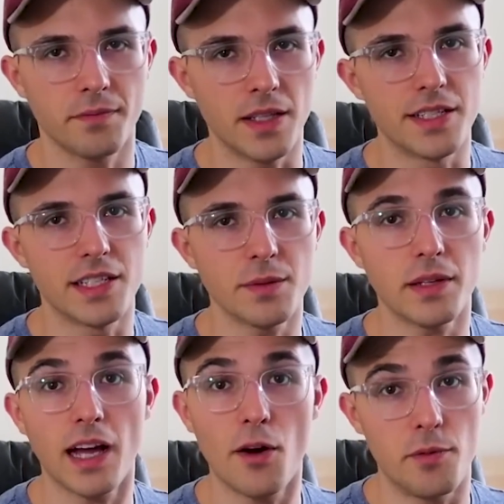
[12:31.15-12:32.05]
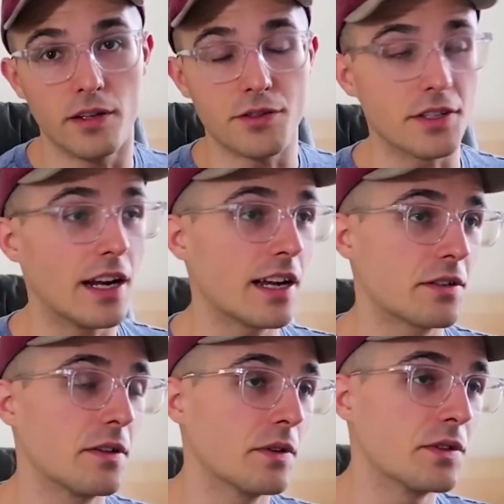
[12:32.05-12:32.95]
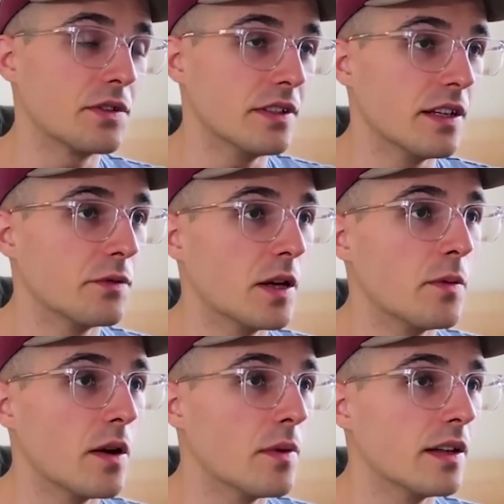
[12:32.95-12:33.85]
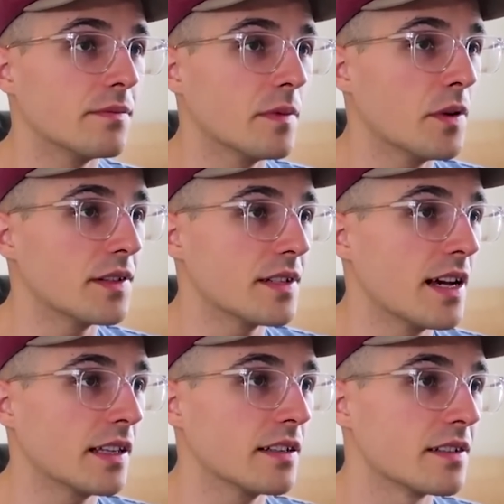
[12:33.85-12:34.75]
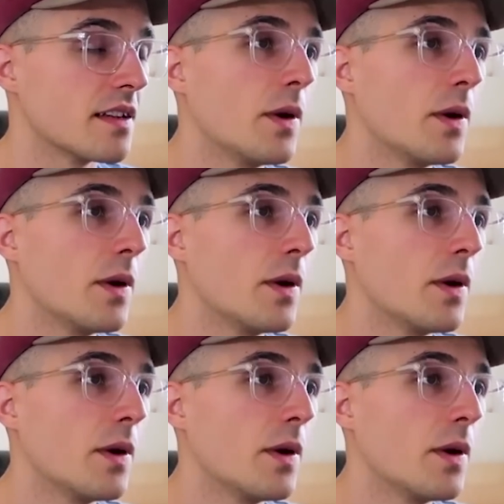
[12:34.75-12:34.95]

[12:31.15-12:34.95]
This is something I would be interested in, actually. If this is in DFW, I might snag this.